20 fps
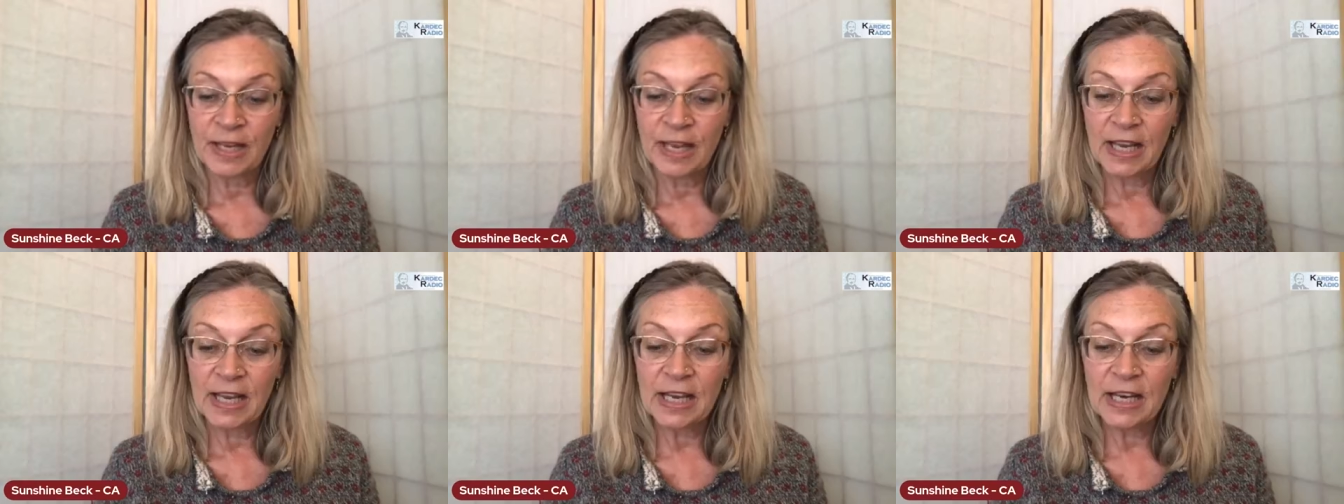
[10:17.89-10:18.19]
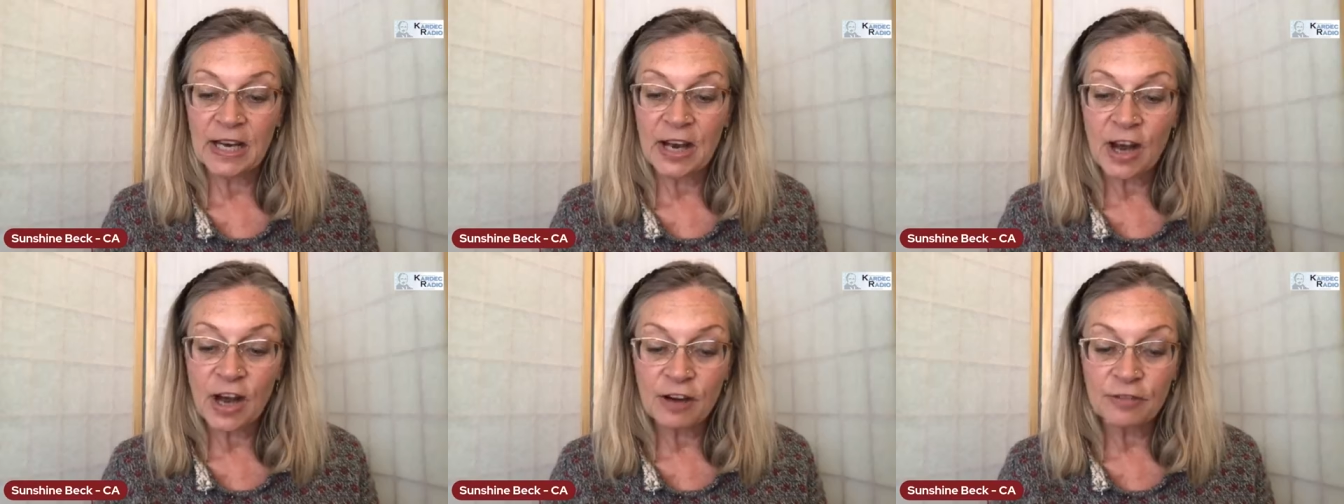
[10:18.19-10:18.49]
He
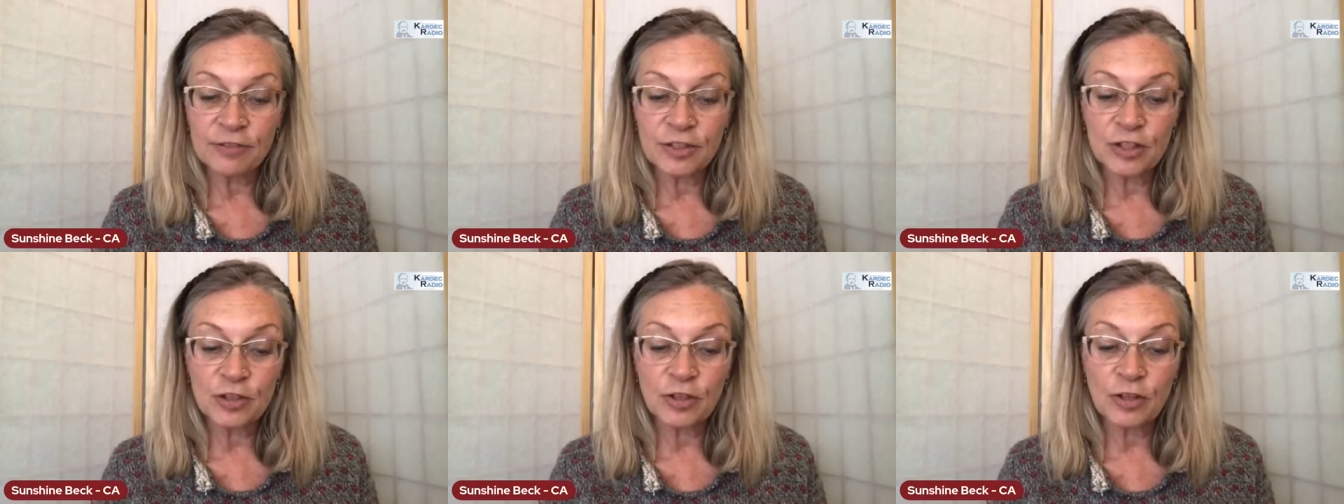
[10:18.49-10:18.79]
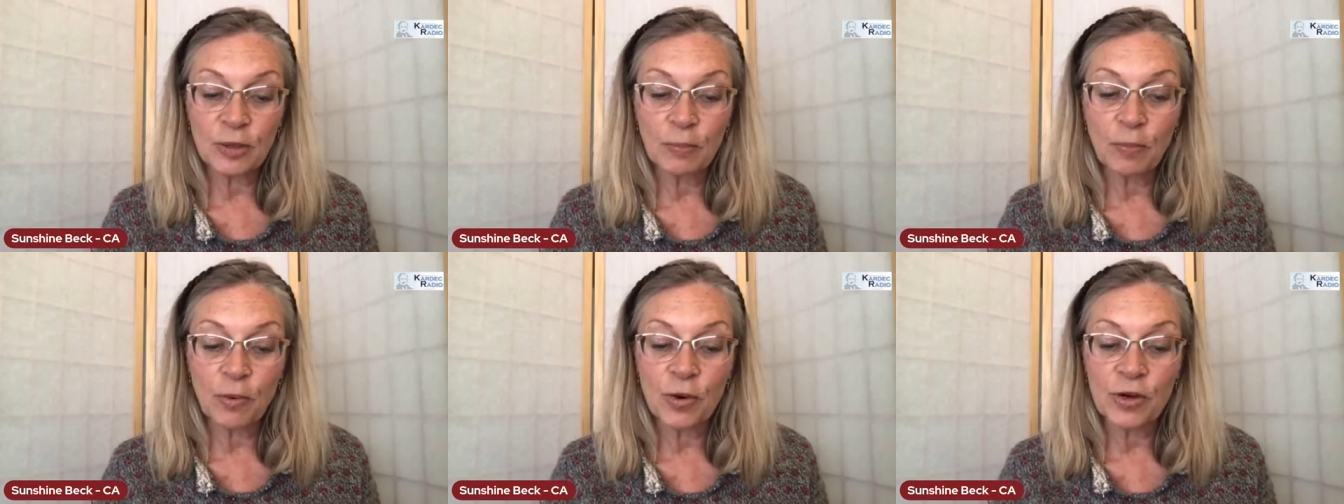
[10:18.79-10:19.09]
loved to
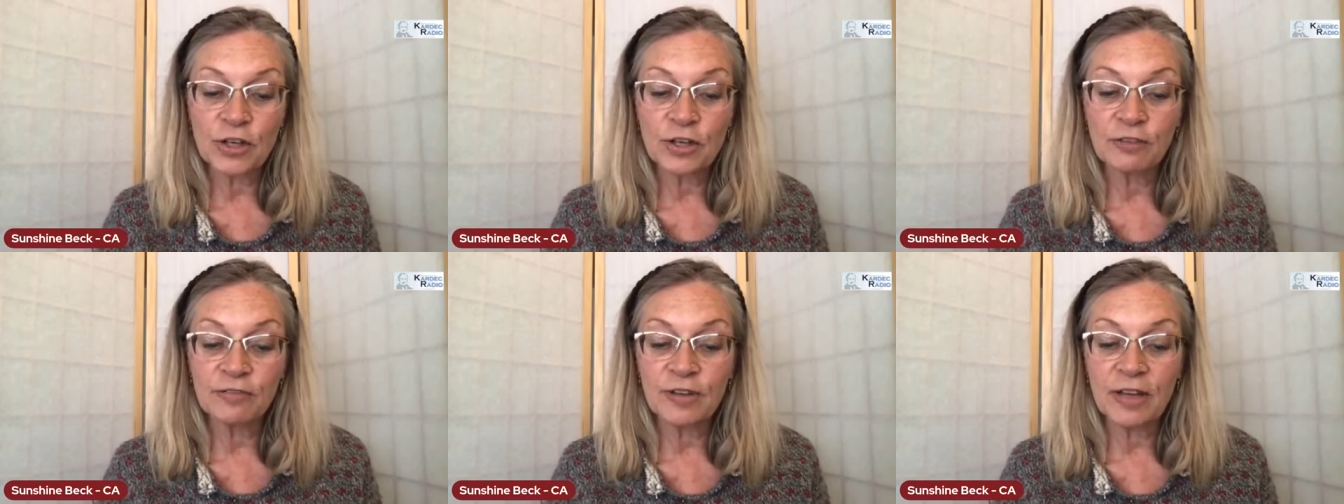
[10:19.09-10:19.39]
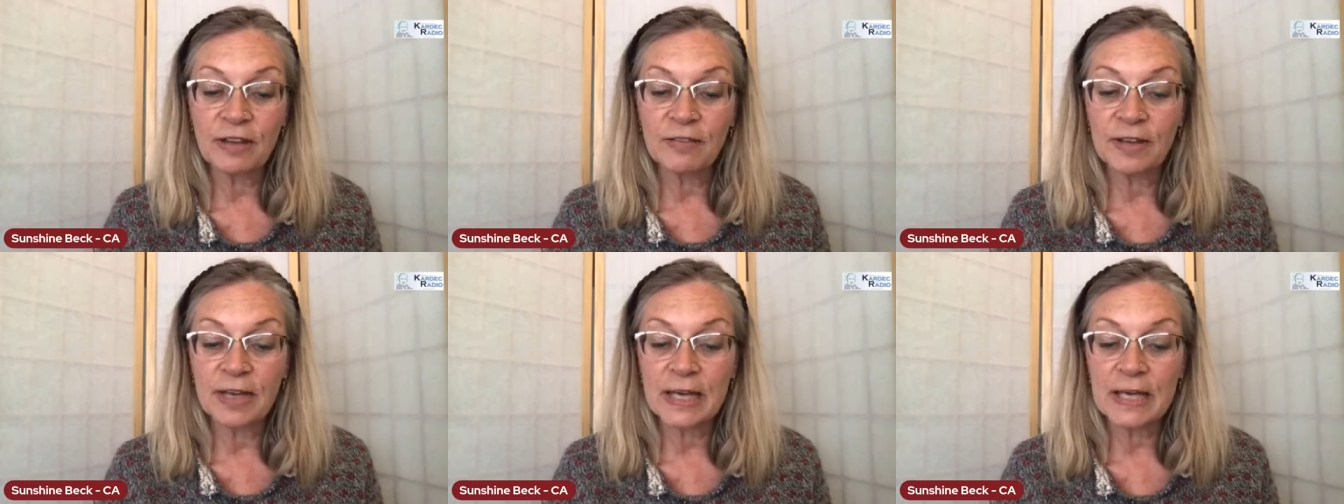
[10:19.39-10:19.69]
the point of
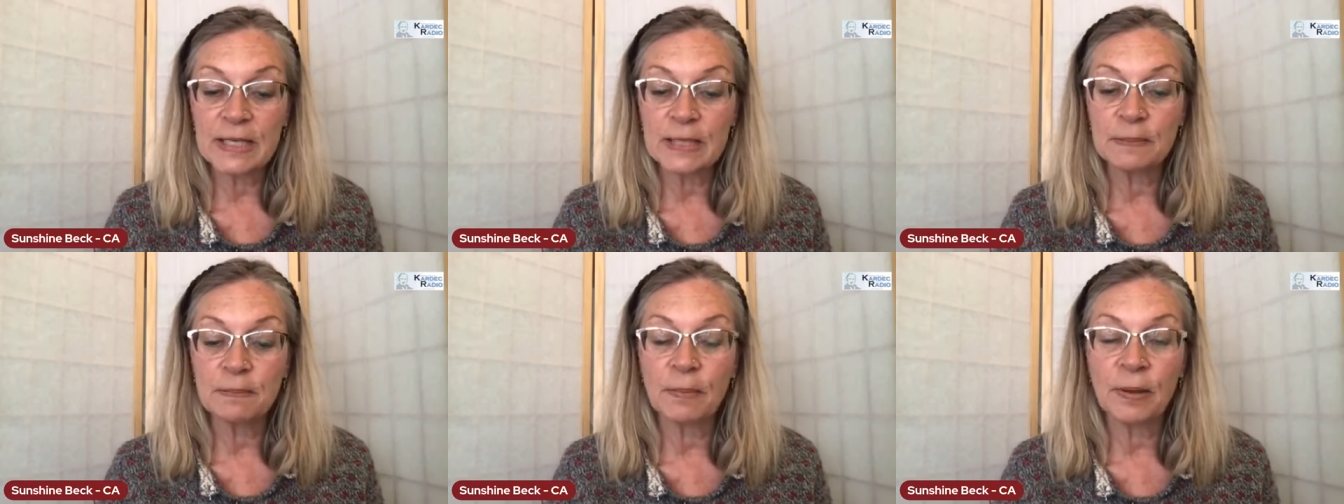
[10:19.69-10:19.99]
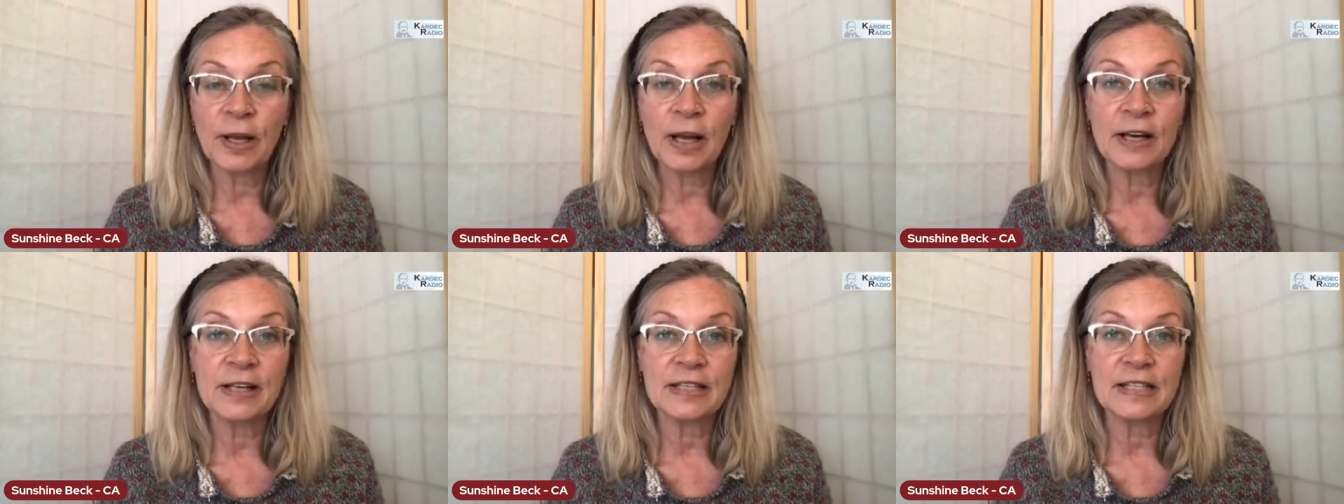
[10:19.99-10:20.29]
giving his
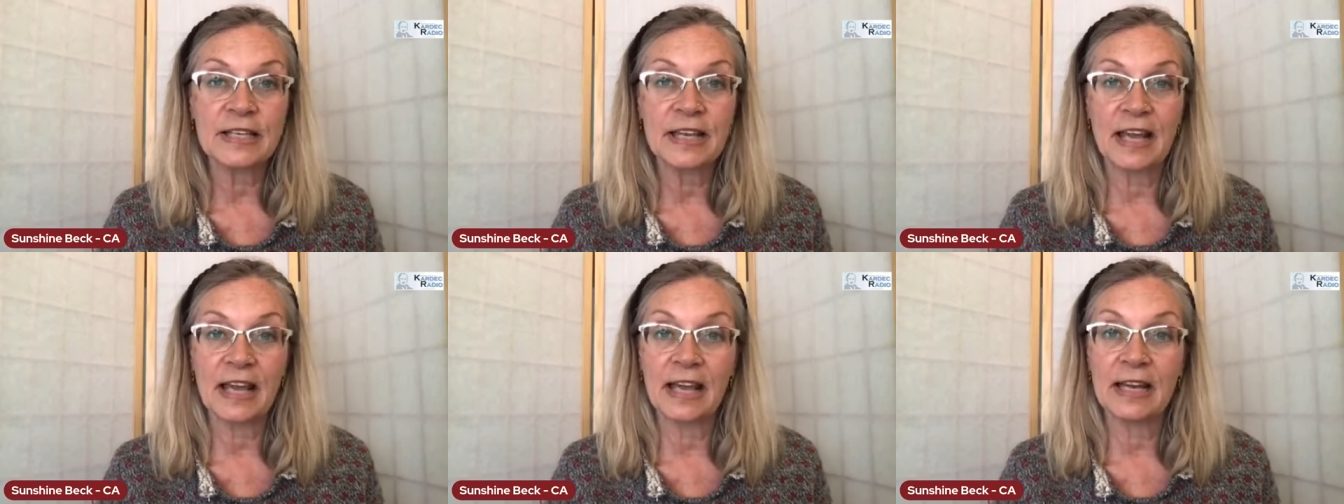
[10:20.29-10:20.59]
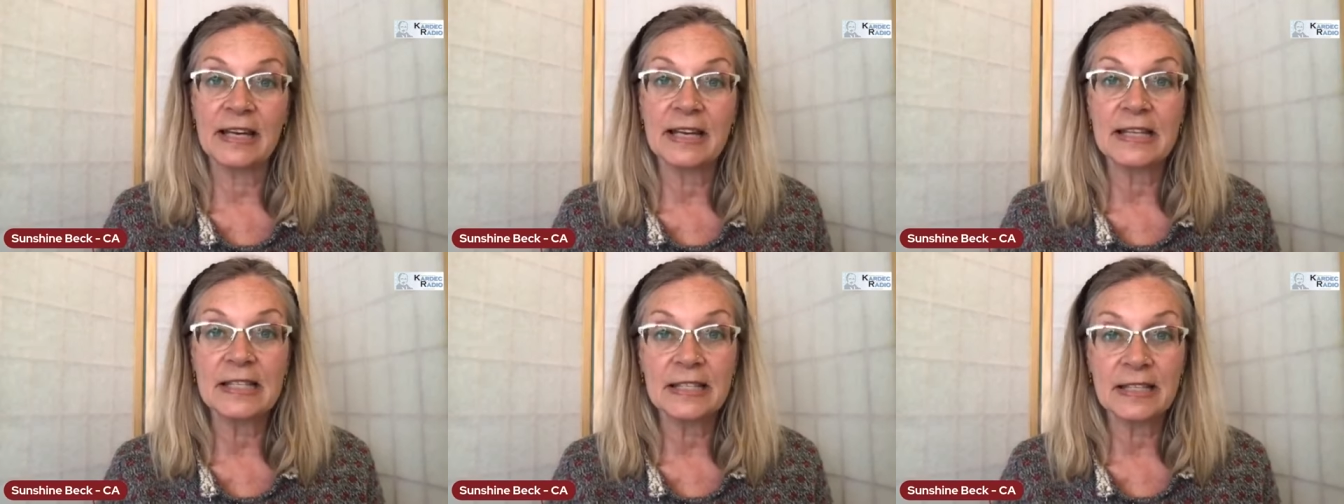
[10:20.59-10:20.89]
blood
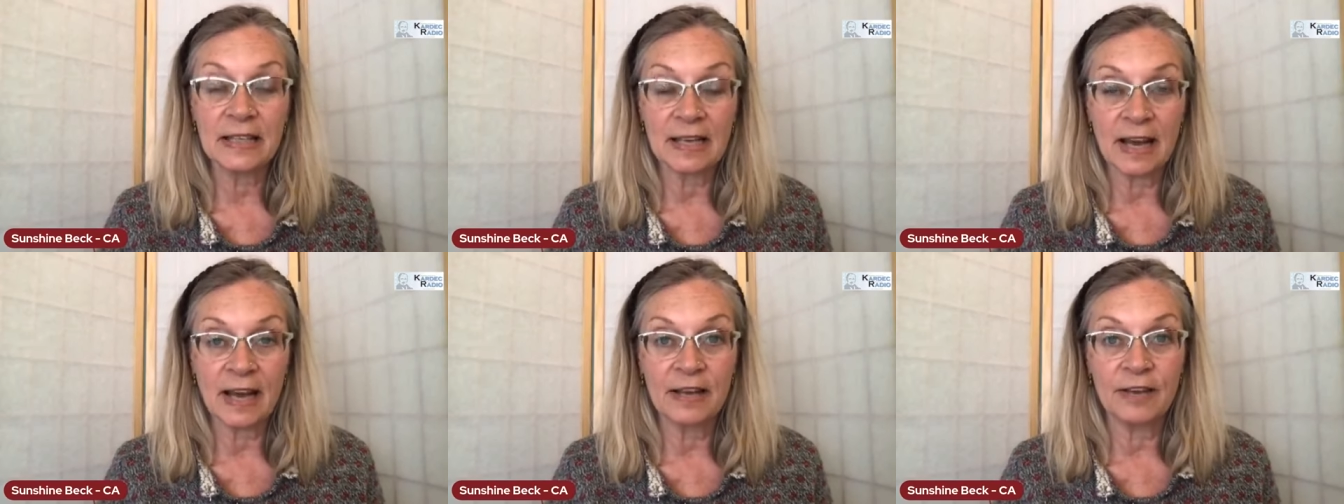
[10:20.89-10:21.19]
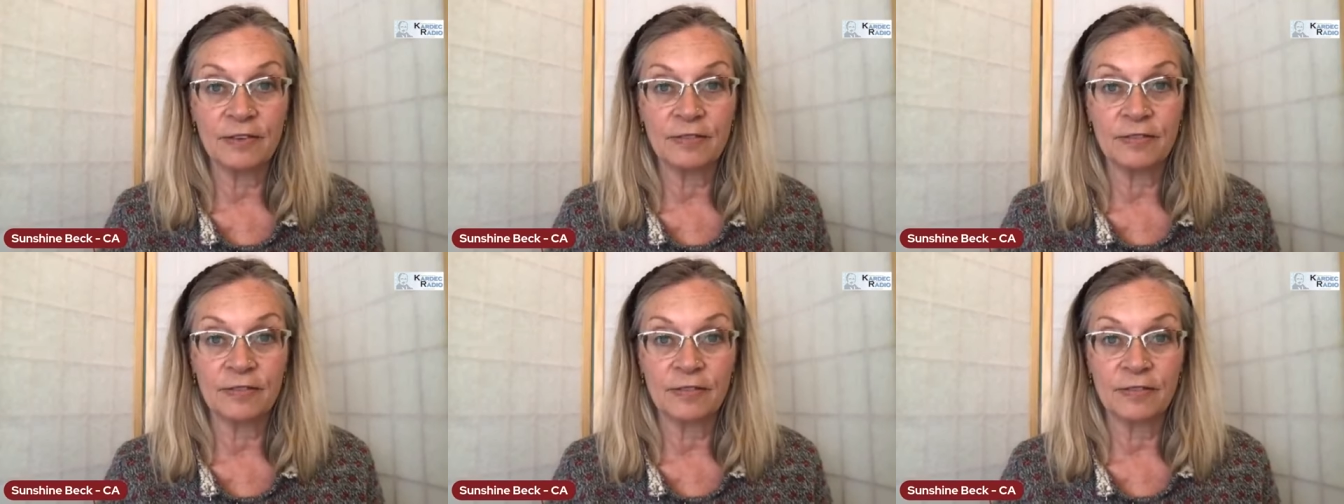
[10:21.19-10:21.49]
and his life.